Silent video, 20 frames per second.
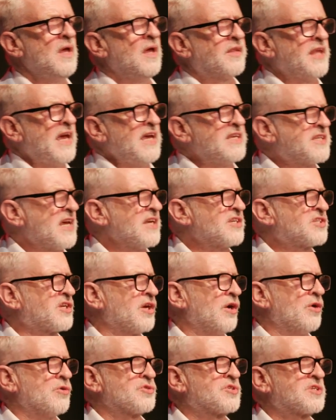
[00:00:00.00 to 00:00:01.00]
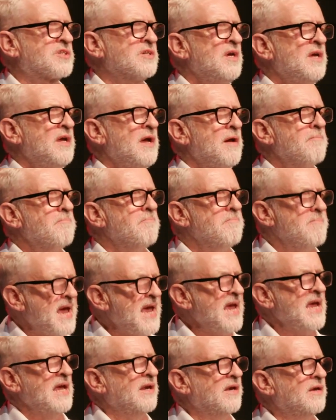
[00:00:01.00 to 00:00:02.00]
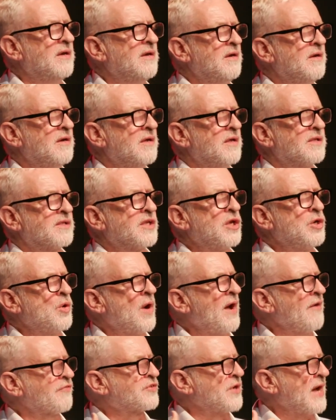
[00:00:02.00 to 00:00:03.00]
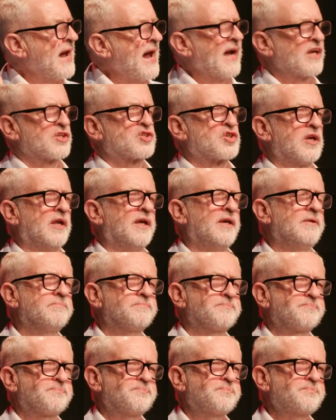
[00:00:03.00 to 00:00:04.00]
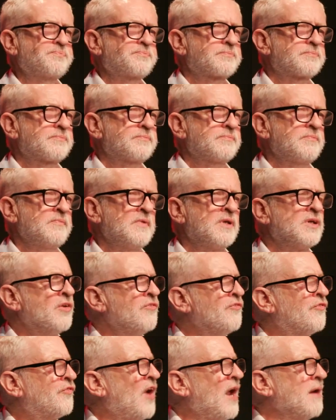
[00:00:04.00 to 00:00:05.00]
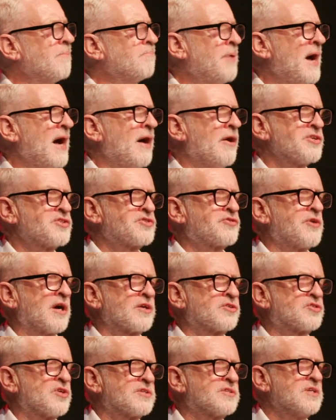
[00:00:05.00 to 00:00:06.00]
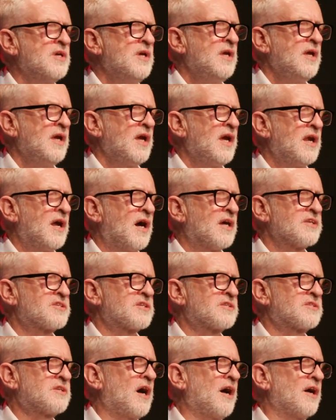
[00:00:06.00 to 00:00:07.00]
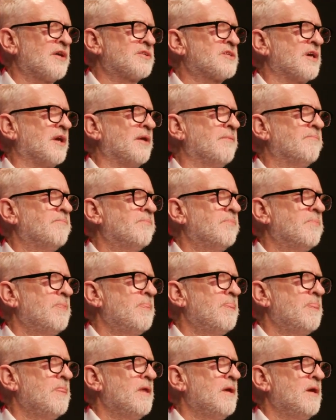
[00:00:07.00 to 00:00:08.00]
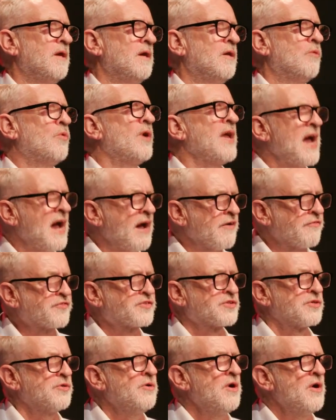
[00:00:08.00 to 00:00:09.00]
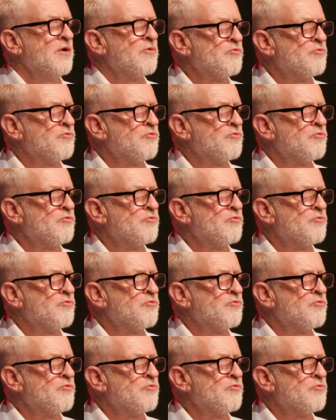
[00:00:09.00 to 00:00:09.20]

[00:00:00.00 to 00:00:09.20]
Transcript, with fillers: These issues mean that you have to actually confront power structures in our society. We have to